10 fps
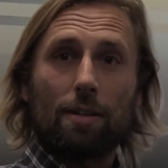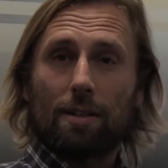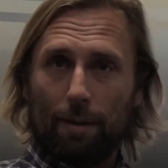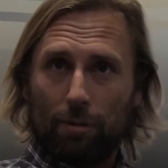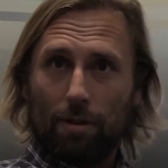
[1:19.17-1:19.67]

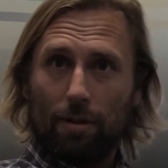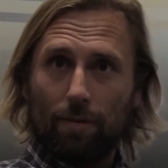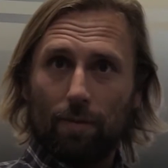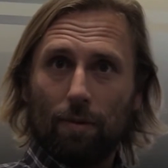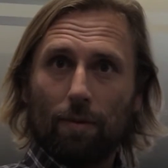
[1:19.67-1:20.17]
summer
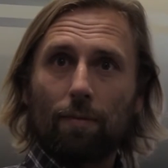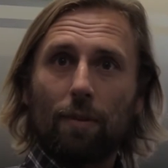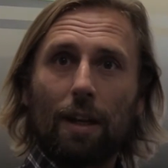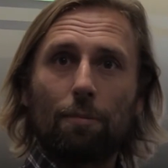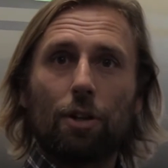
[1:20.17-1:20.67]

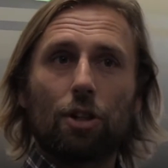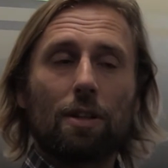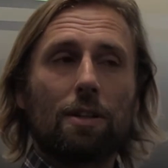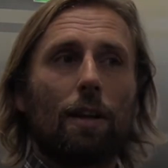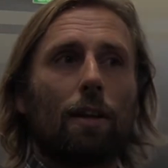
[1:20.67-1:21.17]

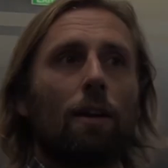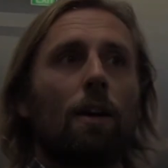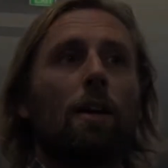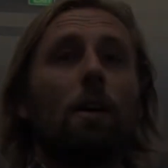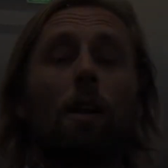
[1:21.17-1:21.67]
temperatures and
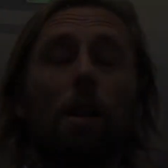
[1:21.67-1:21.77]
a